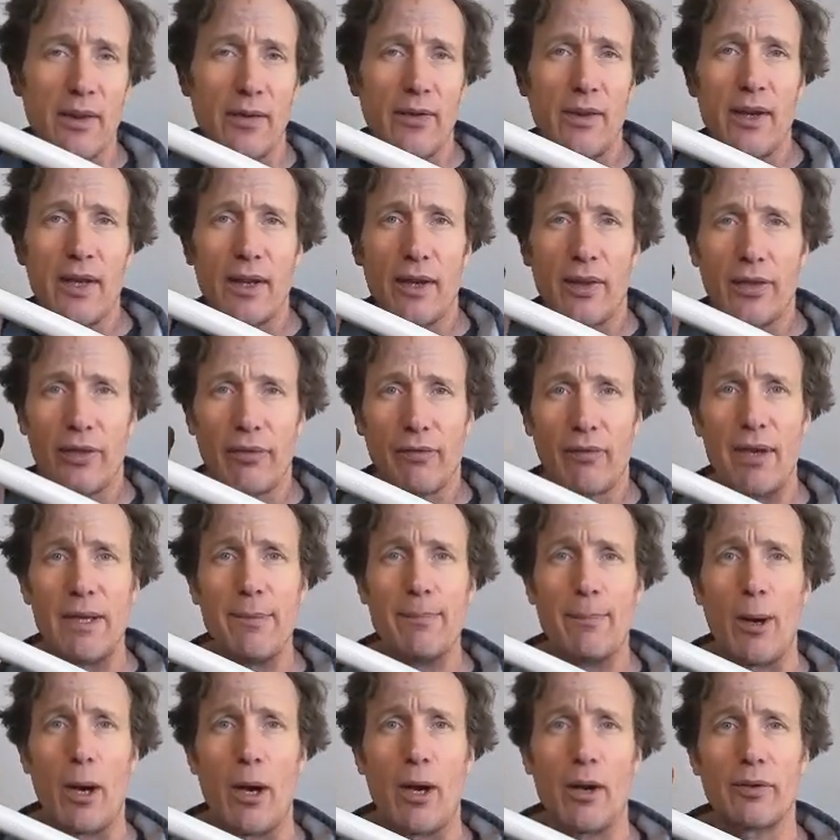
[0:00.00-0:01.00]
The
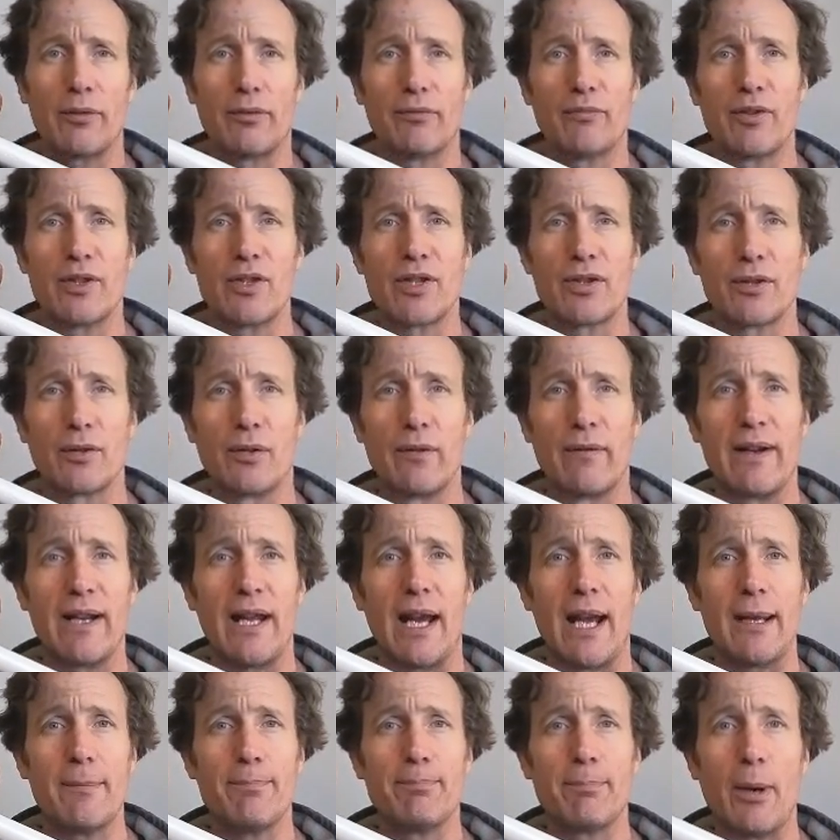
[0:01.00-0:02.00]
3-part
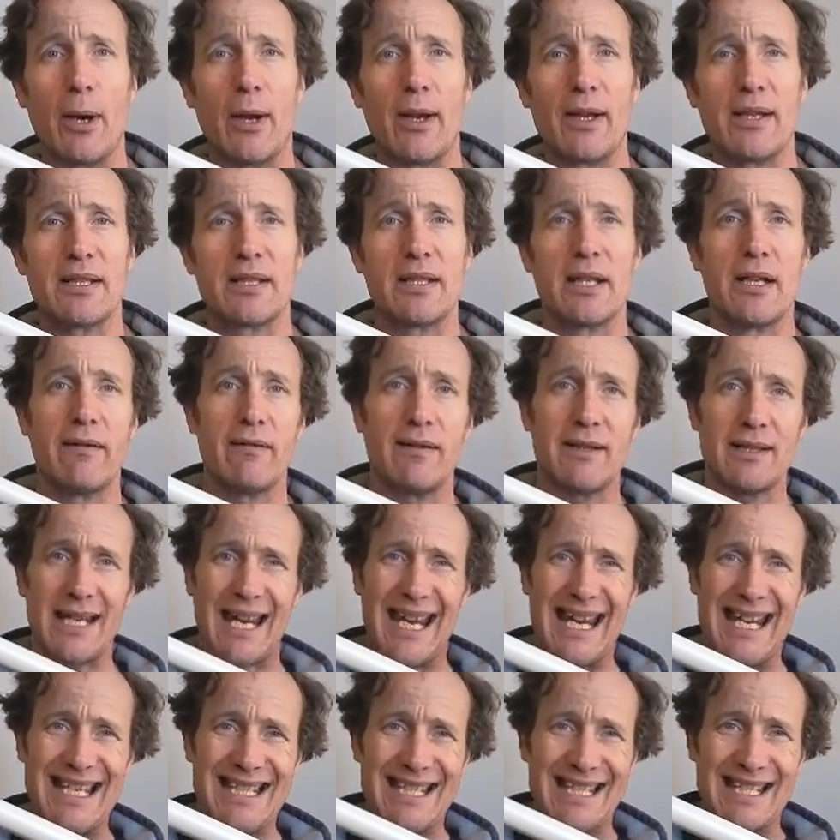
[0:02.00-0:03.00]
restoring a bike series
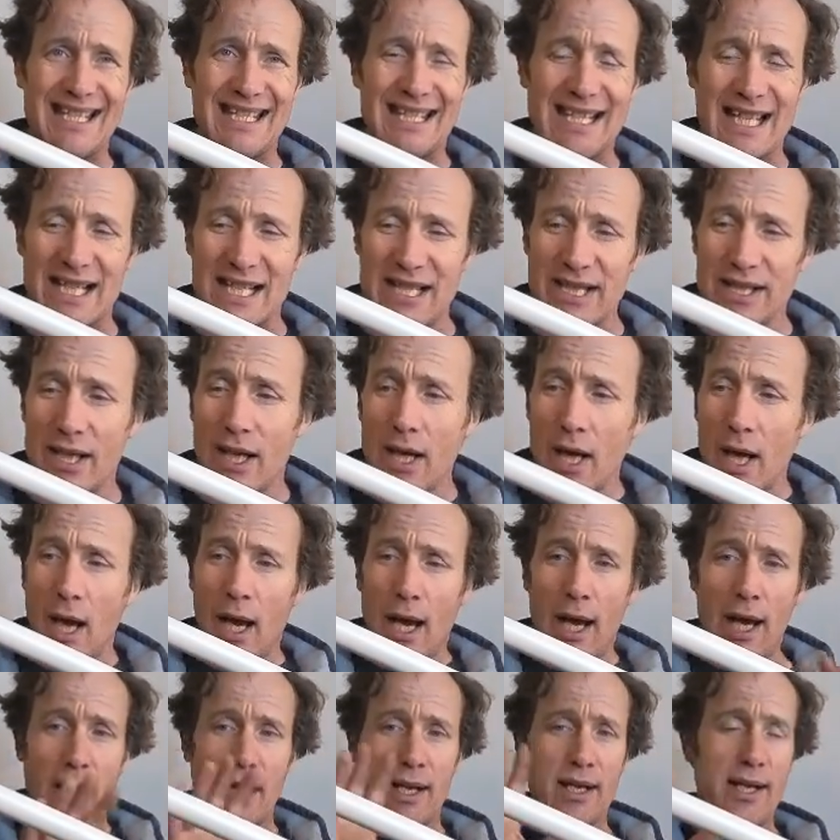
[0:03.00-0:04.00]
is done,
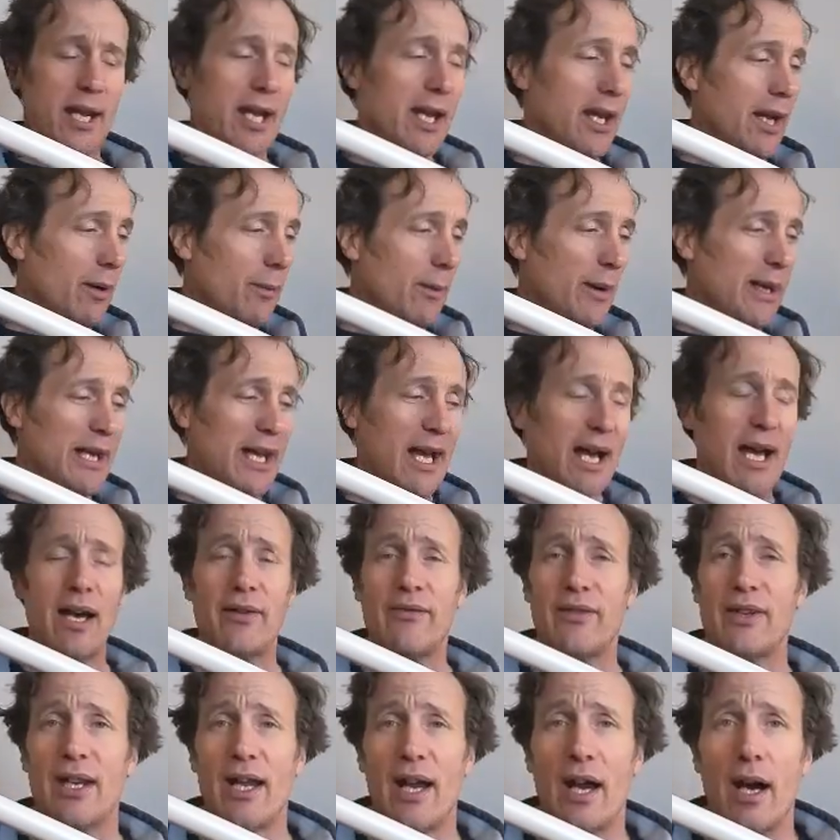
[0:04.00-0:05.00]
and here we
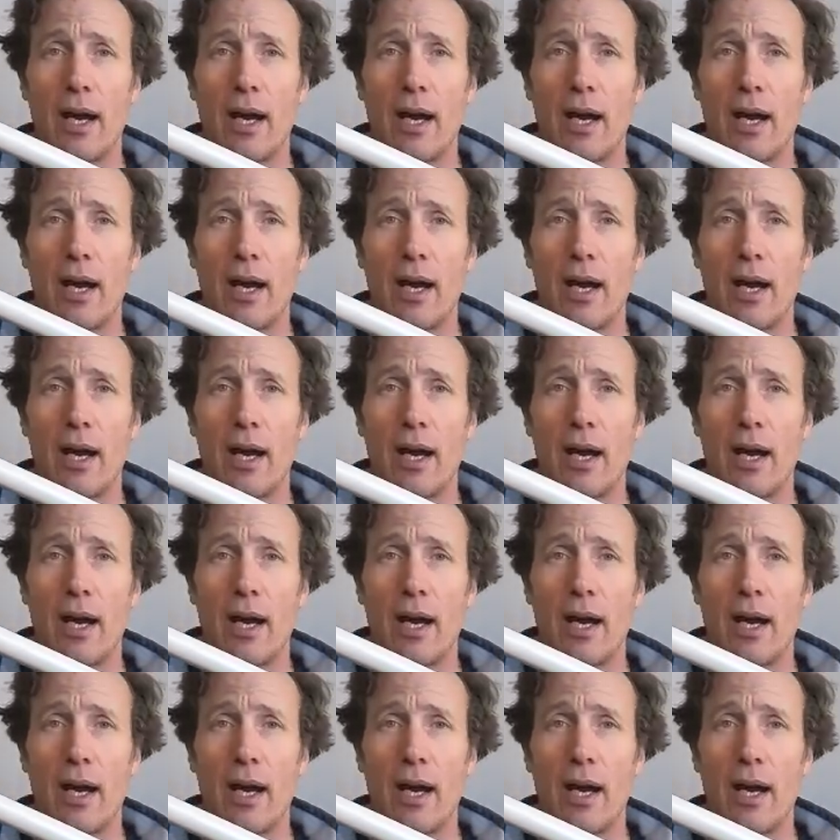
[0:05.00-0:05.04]
have it.